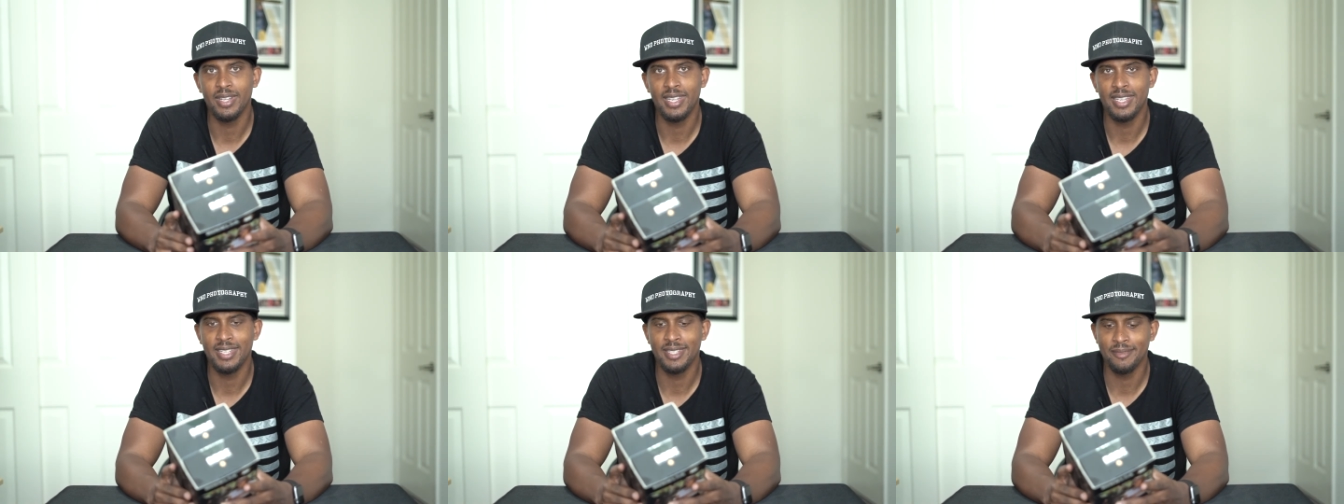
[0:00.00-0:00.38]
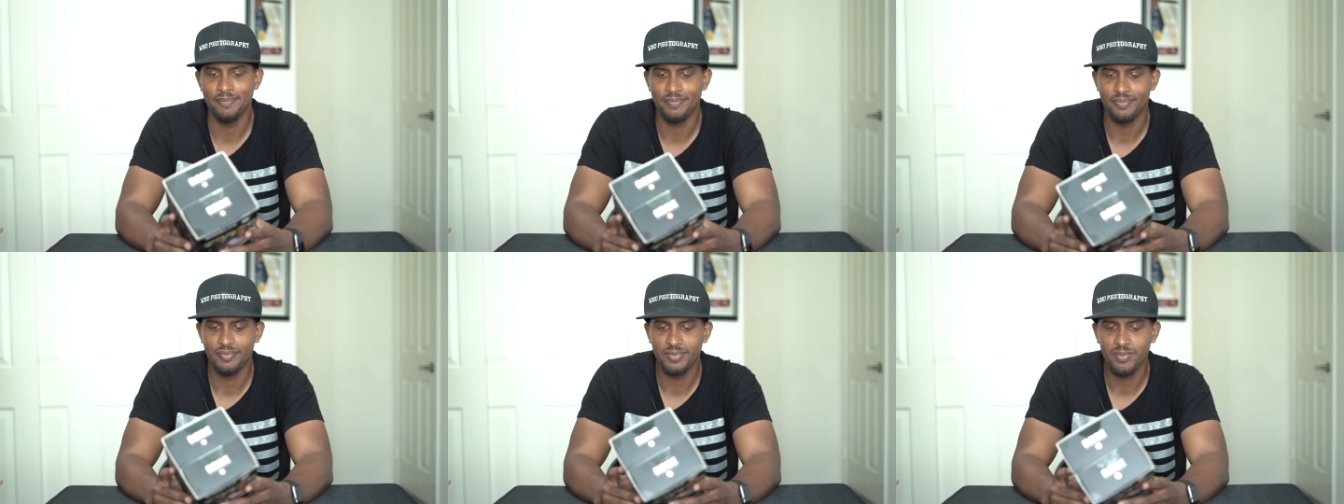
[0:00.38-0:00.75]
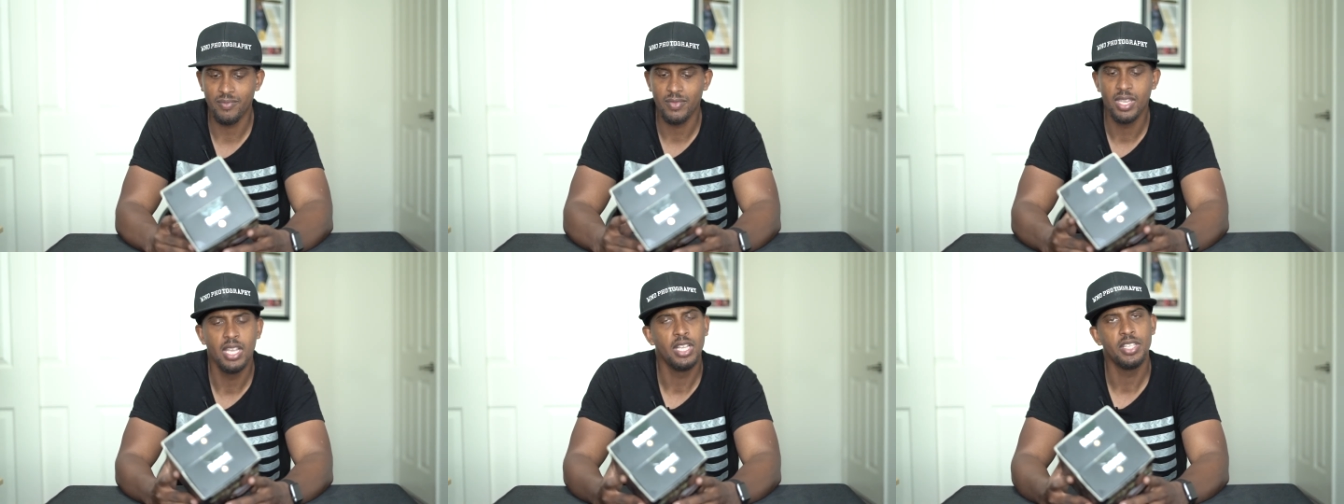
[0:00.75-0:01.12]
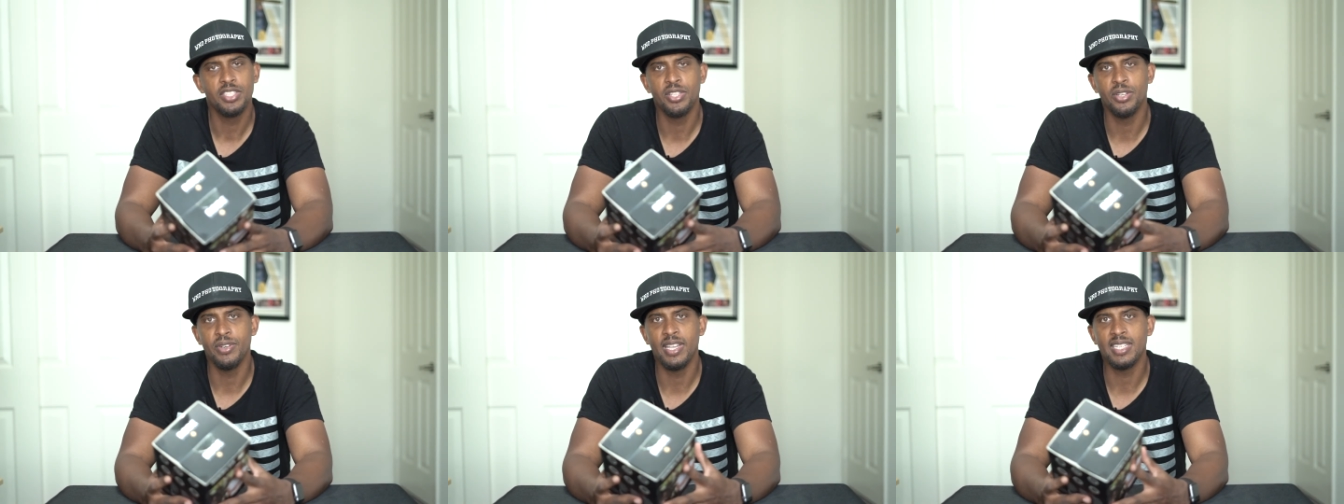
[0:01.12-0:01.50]
And
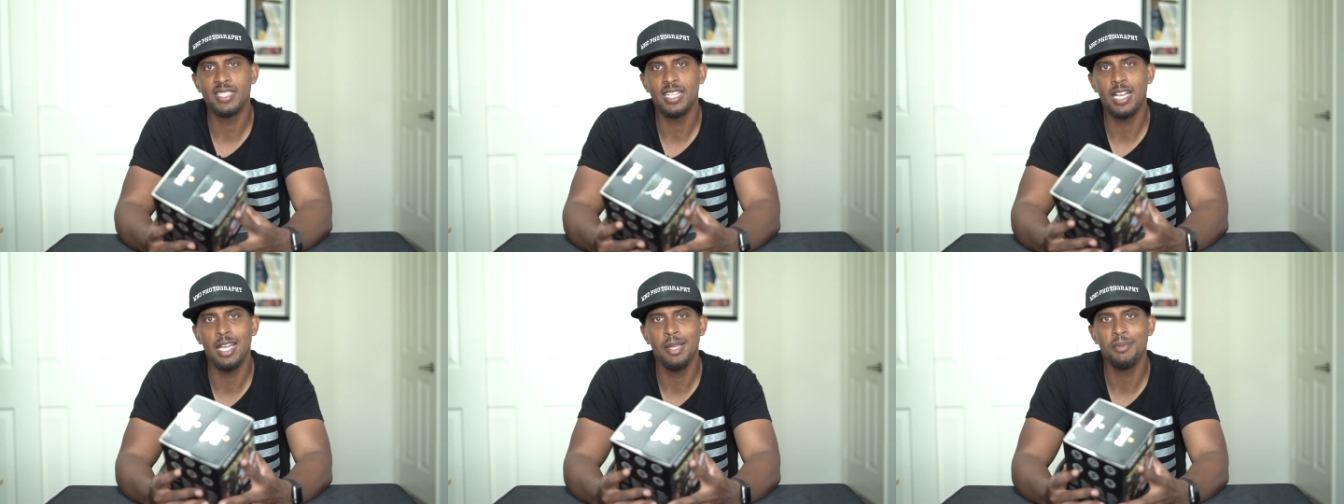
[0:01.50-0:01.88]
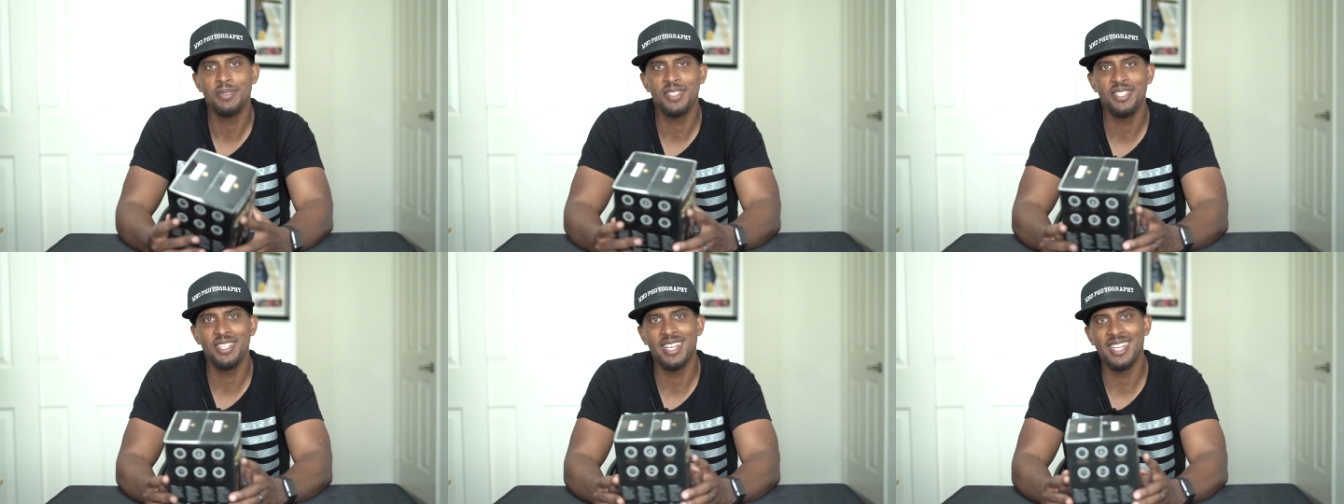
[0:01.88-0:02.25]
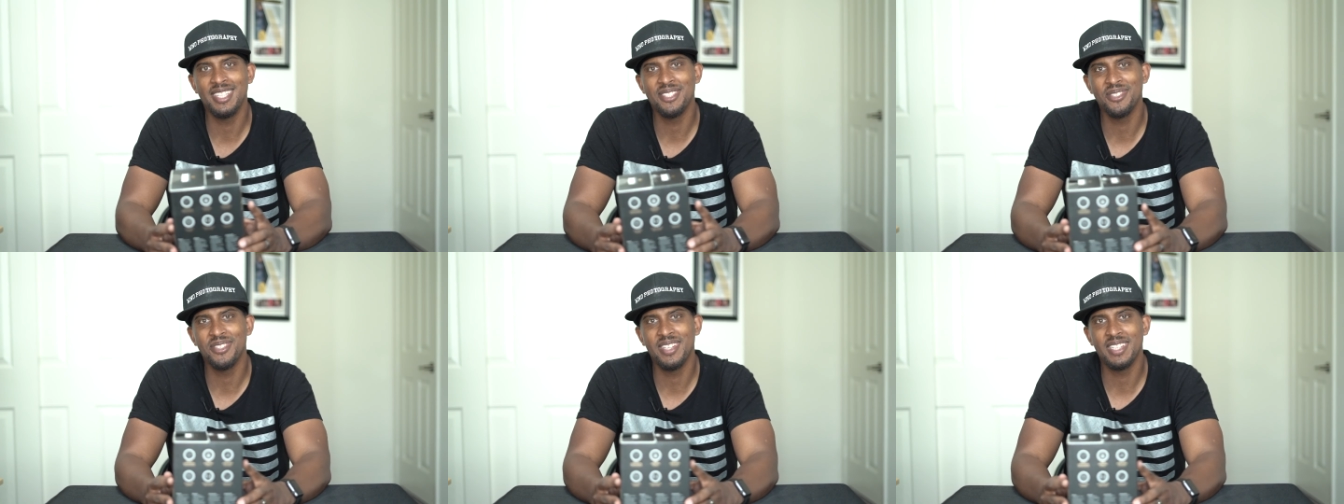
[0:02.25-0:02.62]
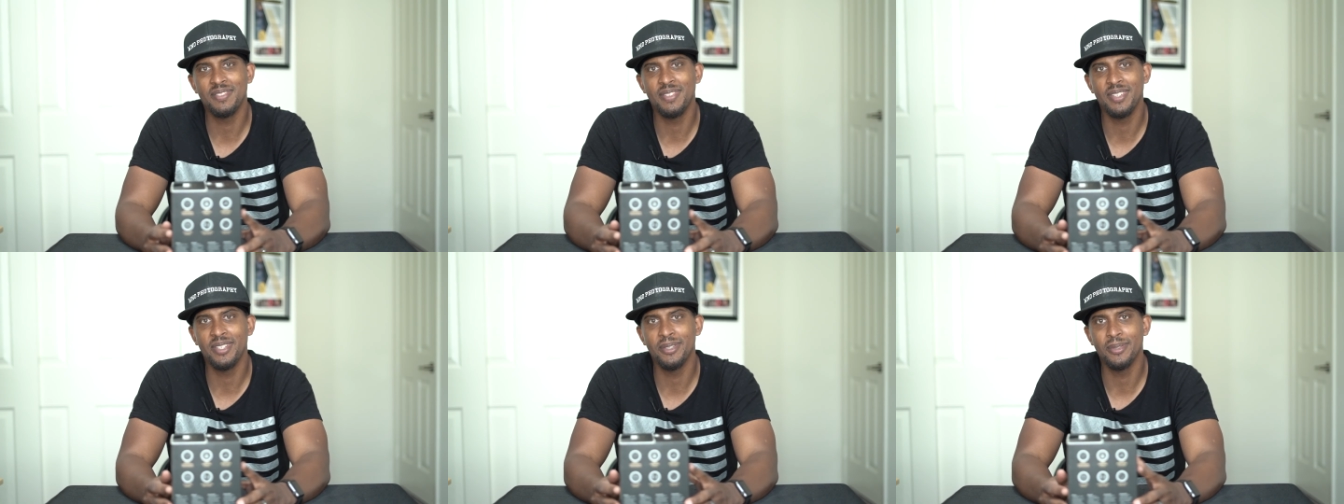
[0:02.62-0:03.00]
Till next time, see you guys in the next
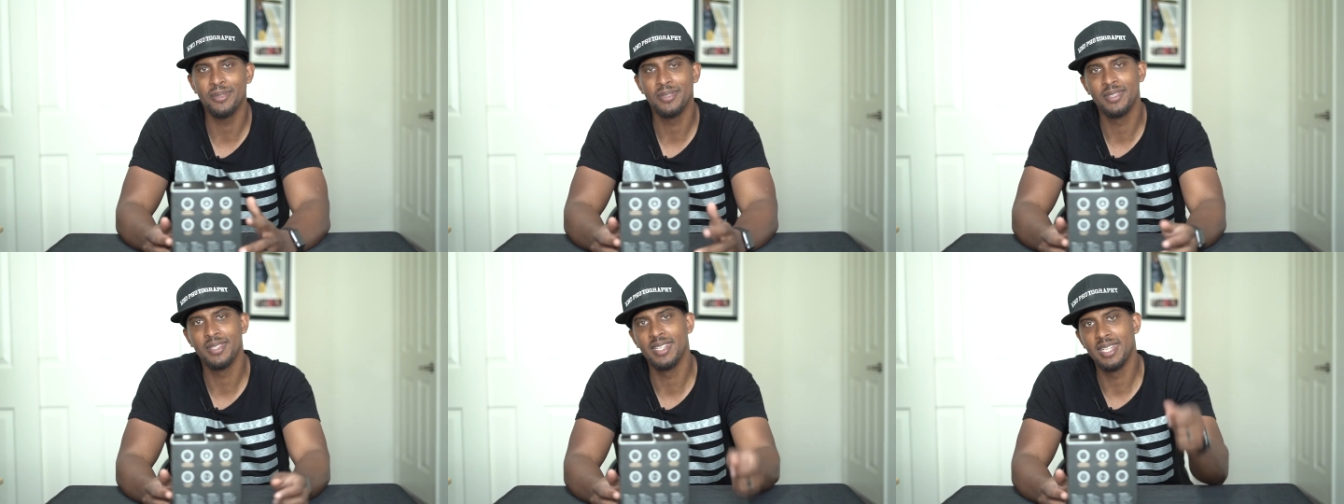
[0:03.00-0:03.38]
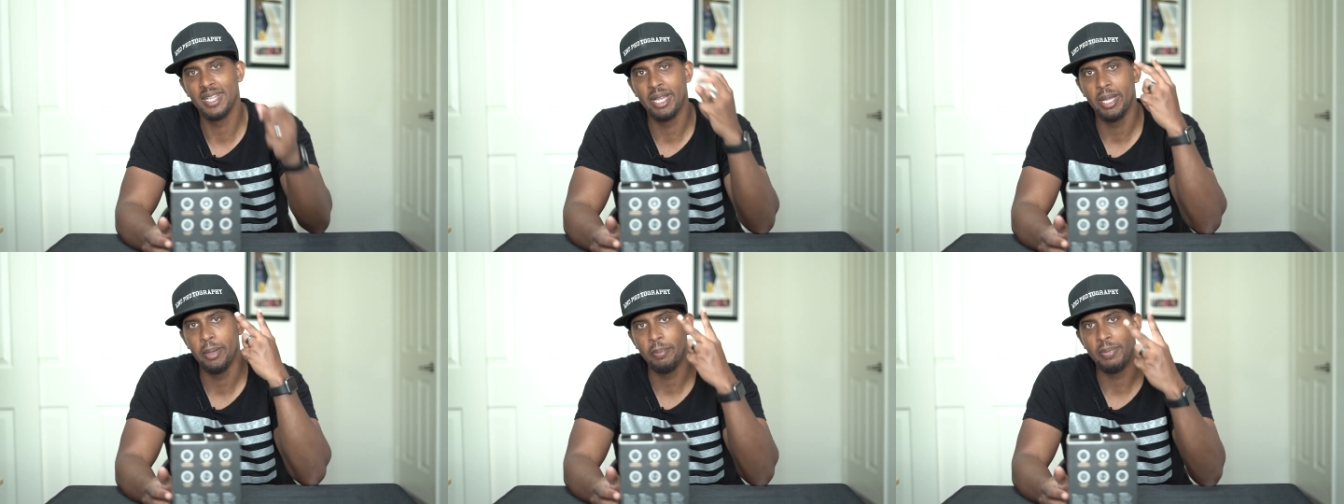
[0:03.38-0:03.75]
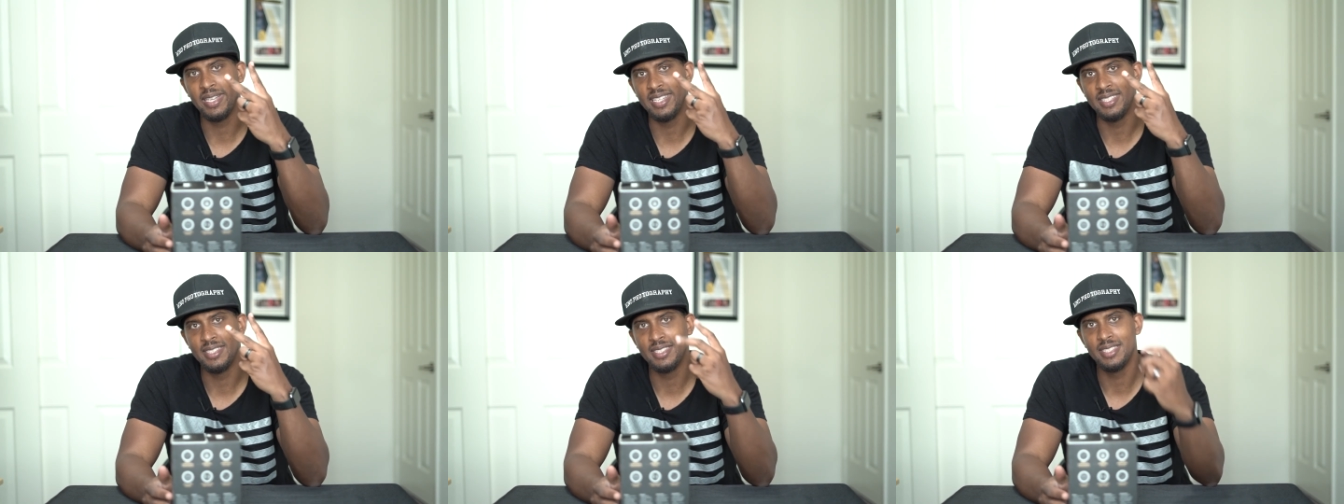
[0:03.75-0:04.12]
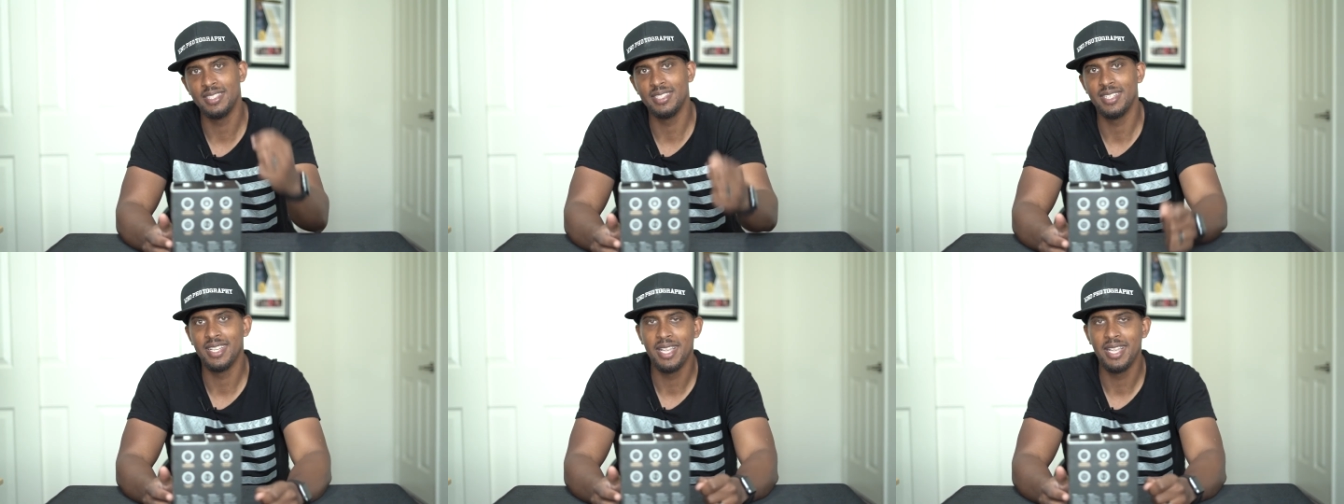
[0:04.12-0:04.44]
video. Peace.